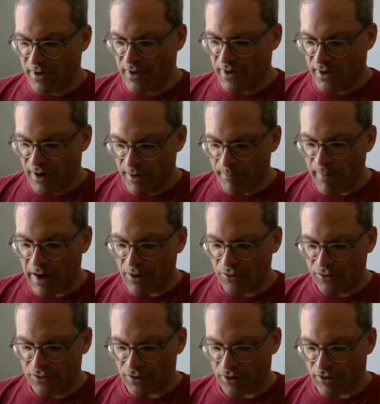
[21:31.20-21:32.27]

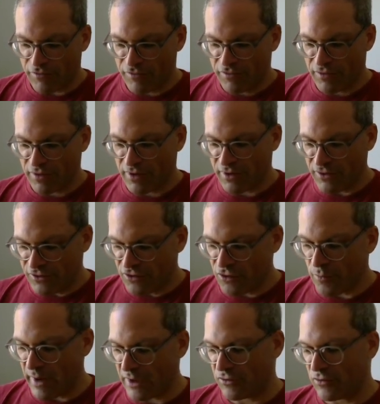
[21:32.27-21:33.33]
amount of
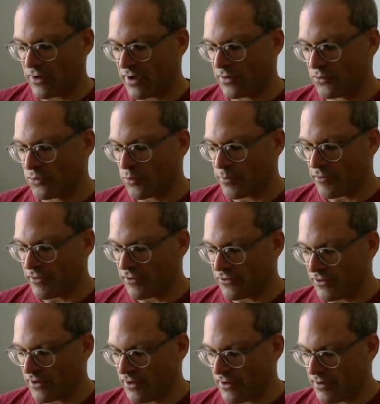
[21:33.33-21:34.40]
geometric
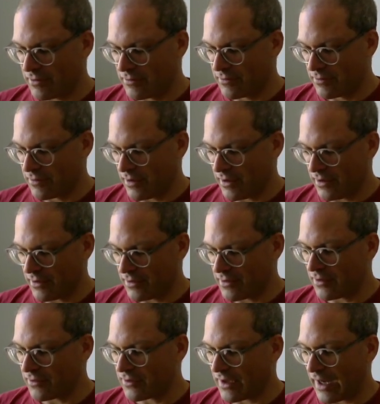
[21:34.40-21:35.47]
supervision here. And
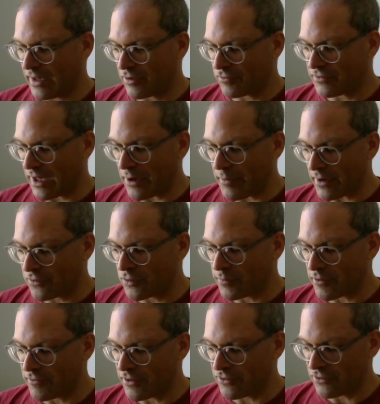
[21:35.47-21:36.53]
this kind of direct
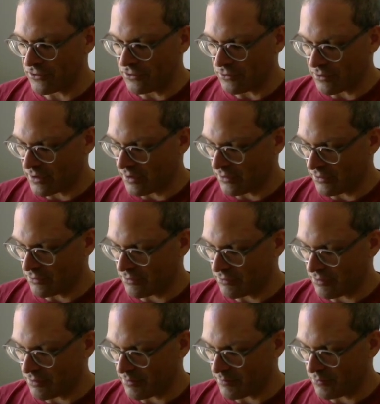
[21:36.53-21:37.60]
supervision you can
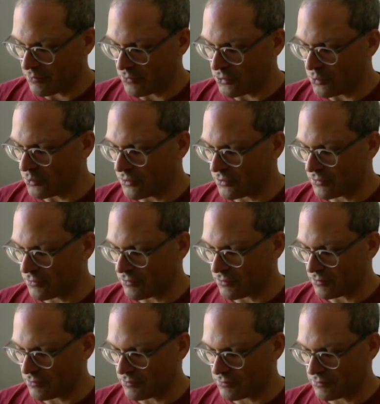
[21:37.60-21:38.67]
use
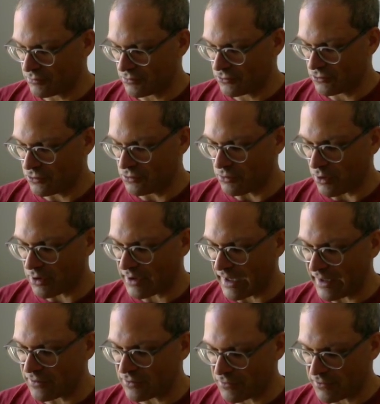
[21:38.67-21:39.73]
to do all
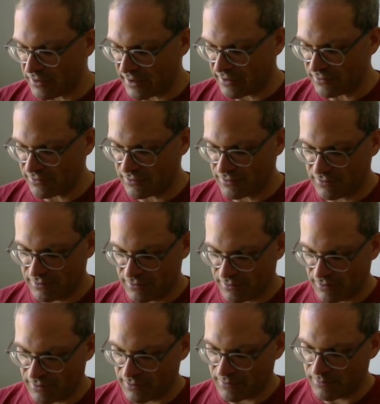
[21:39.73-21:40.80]
kinds of things.
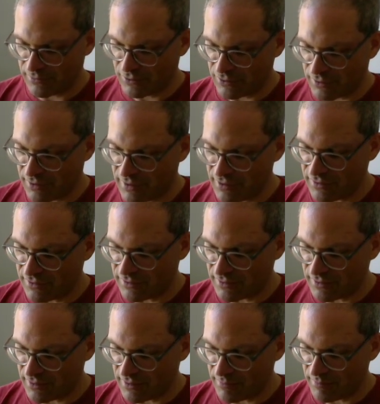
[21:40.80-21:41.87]
So in this
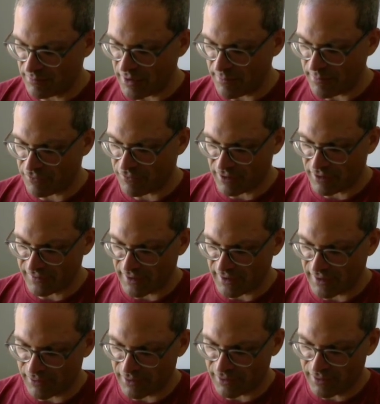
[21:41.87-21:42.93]
paper, for
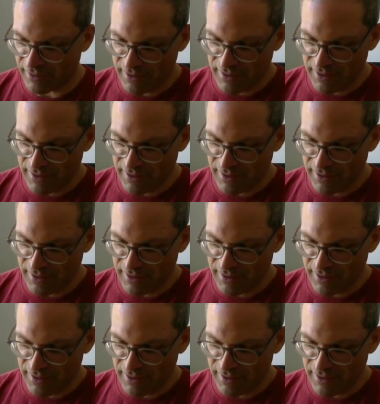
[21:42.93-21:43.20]
example,